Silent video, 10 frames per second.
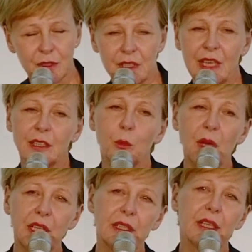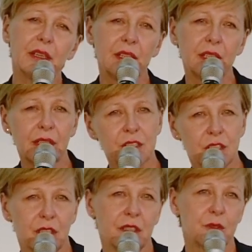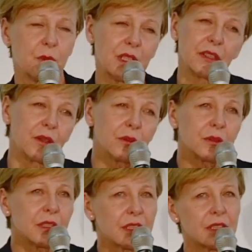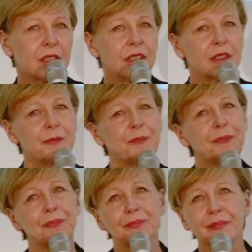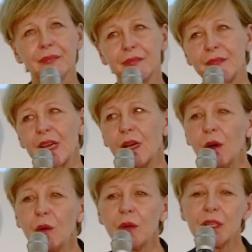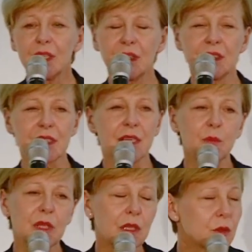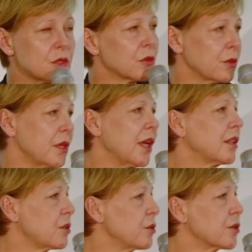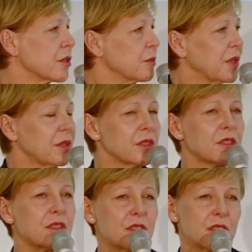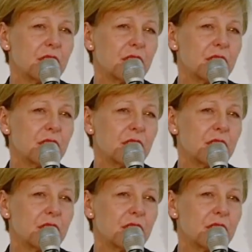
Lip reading: the anomaly detection is well known. Now this can be closer to the end user because